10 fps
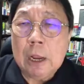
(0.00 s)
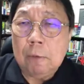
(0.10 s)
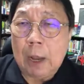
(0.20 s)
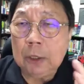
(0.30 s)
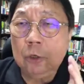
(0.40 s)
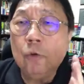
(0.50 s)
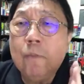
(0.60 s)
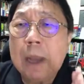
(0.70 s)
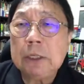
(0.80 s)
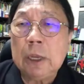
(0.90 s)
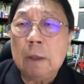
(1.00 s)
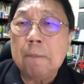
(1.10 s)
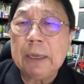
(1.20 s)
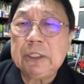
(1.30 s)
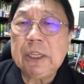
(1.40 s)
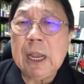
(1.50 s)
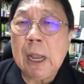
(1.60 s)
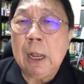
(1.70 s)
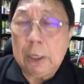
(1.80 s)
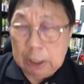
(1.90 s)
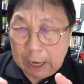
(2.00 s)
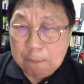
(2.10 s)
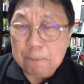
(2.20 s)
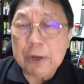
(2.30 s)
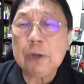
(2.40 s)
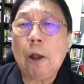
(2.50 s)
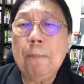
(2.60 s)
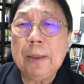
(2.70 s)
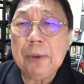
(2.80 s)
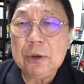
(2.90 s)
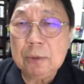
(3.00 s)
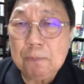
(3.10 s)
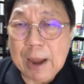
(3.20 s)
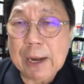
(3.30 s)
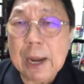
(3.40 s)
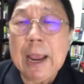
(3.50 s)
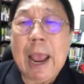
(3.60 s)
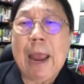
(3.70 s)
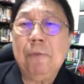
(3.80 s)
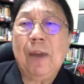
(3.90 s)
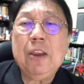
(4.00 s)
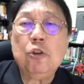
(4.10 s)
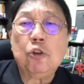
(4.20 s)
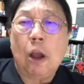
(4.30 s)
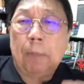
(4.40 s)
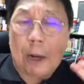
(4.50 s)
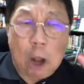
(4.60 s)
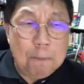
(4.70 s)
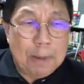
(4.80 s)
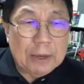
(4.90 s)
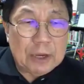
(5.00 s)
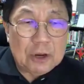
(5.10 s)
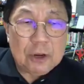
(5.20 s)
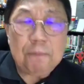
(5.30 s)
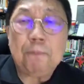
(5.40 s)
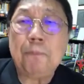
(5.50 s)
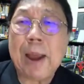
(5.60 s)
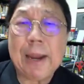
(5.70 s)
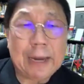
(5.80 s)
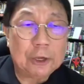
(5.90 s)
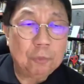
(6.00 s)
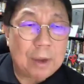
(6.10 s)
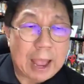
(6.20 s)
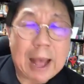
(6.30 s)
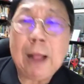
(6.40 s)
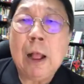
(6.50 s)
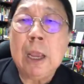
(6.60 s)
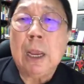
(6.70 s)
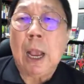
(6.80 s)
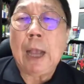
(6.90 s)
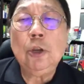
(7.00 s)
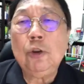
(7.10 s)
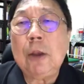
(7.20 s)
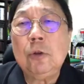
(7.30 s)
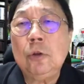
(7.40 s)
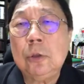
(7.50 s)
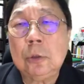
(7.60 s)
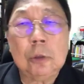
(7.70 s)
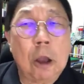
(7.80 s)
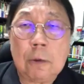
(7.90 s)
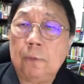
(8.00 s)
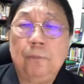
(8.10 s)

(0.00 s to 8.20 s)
What you must master your company's compensation plan. And when you talk about compensation plan as well, you have to talk